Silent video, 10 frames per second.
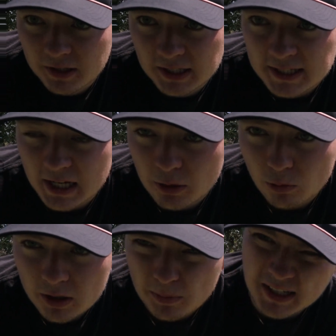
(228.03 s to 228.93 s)
than the second
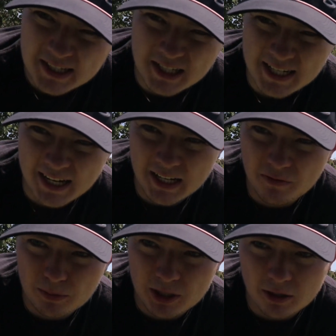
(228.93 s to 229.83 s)
one, but it's just kind of
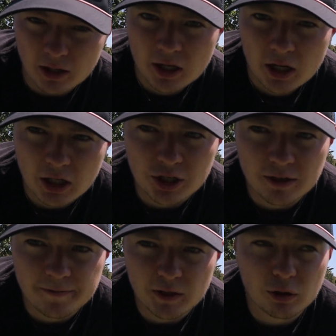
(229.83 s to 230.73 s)
giving me a
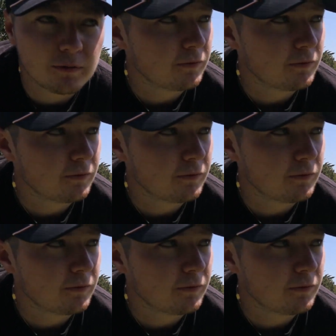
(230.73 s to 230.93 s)
good feel